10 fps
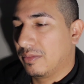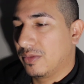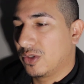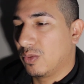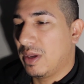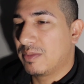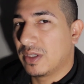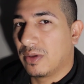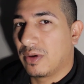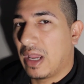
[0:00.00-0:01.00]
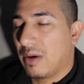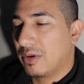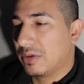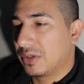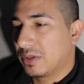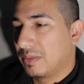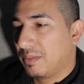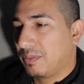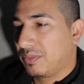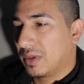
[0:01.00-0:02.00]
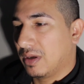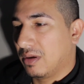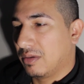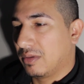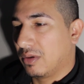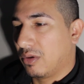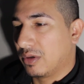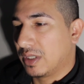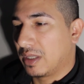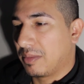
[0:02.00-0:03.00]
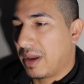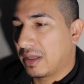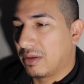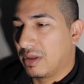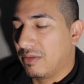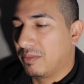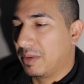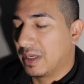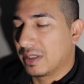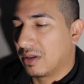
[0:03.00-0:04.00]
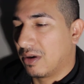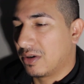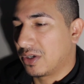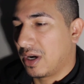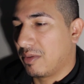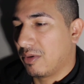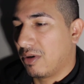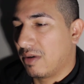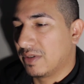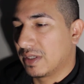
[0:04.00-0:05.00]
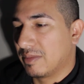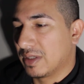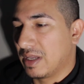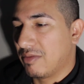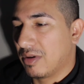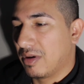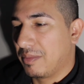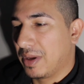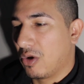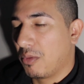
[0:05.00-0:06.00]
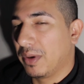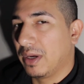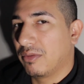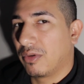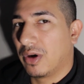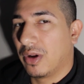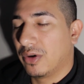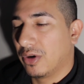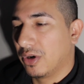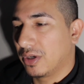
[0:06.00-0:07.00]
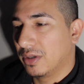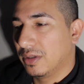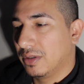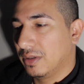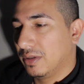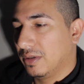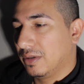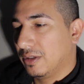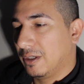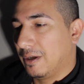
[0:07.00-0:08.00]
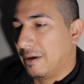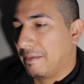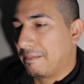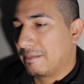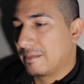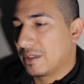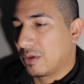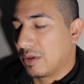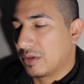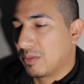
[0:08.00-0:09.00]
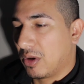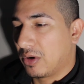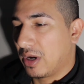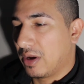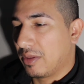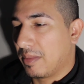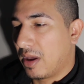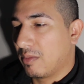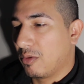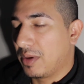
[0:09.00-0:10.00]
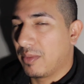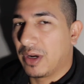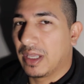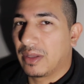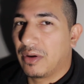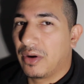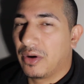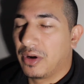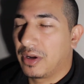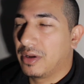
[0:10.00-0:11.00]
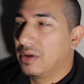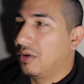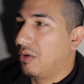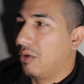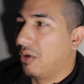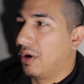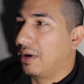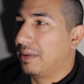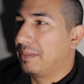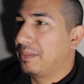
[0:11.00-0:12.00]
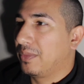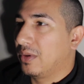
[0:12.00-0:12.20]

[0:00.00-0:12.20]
sweeps and their counters. They'll go to take the back. They'll leave, because the larger guy will oftentimes leave a big opening for an underhook. So the smaller guy on the bottom will be able to get their underhook, or